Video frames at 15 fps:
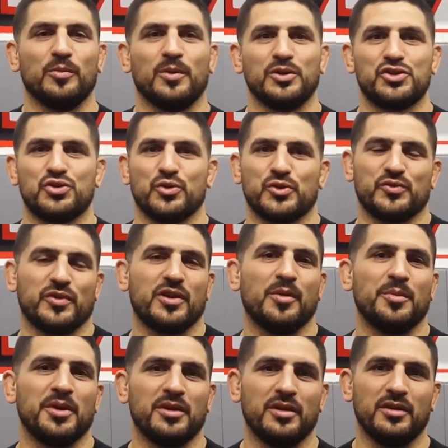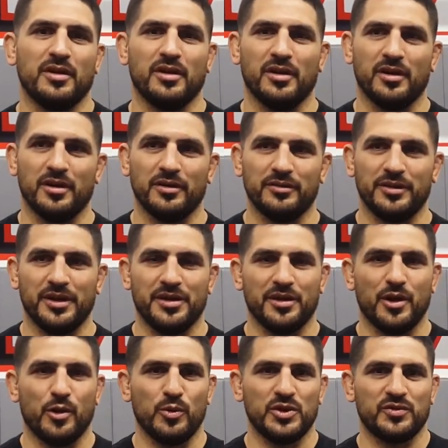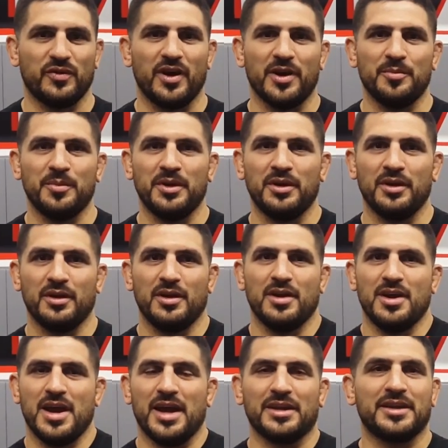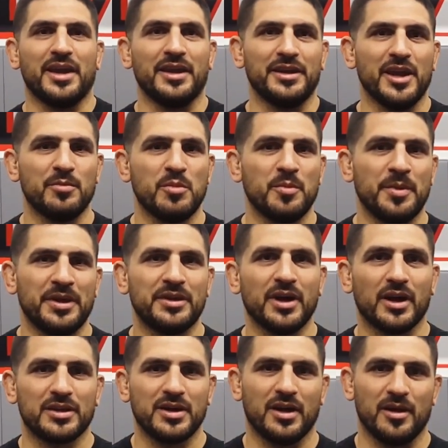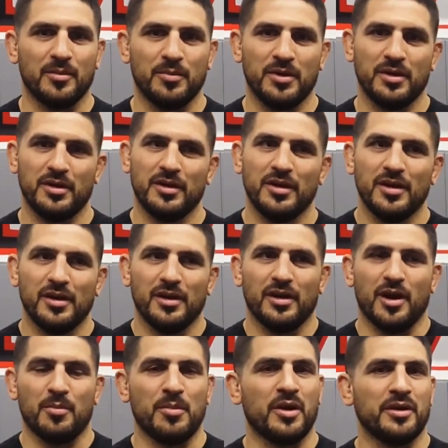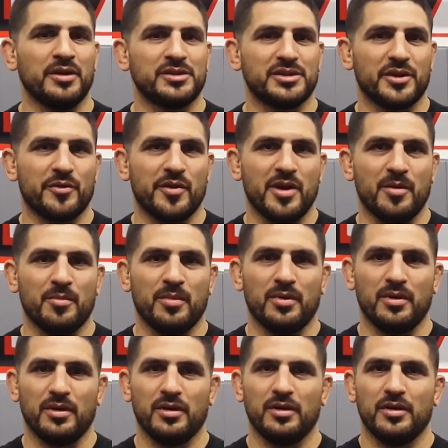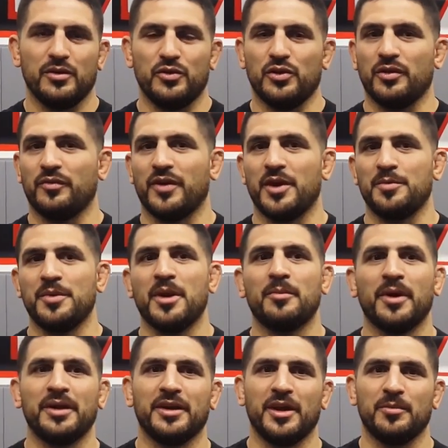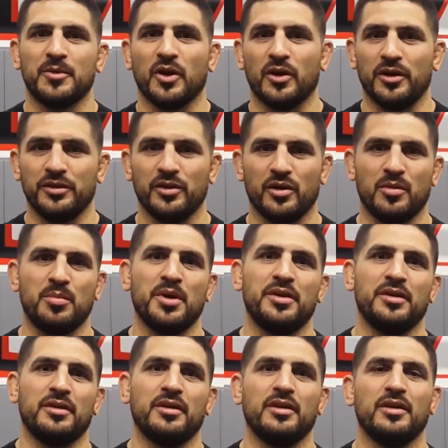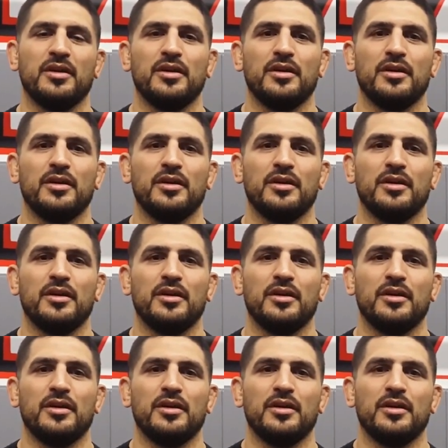Thank you so much, George, for coming in. They could always find me at KDMMA.com. I'm on Instagram. You can find me at my name, Karen Darabedyan,